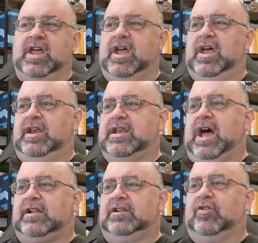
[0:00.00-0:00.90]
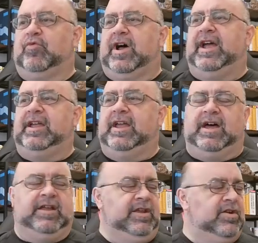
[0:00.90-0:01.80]
Not clear why,
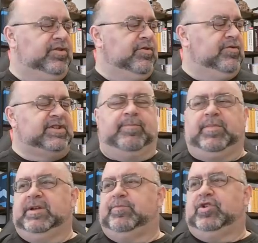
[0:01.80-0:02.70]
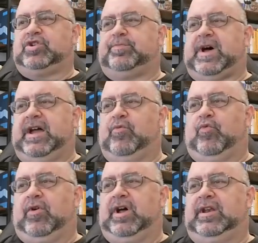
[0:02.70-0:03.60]
there was a big push by
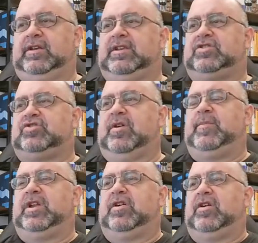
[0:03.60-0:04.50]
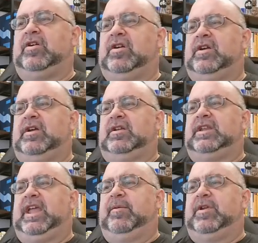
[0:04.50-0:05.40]
one distributor to
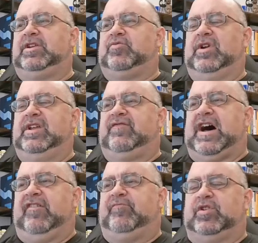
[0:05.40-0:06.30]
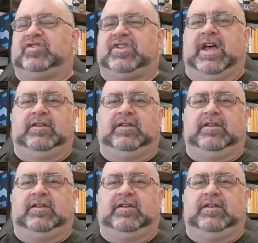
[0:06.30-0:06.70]
keep it at 25%.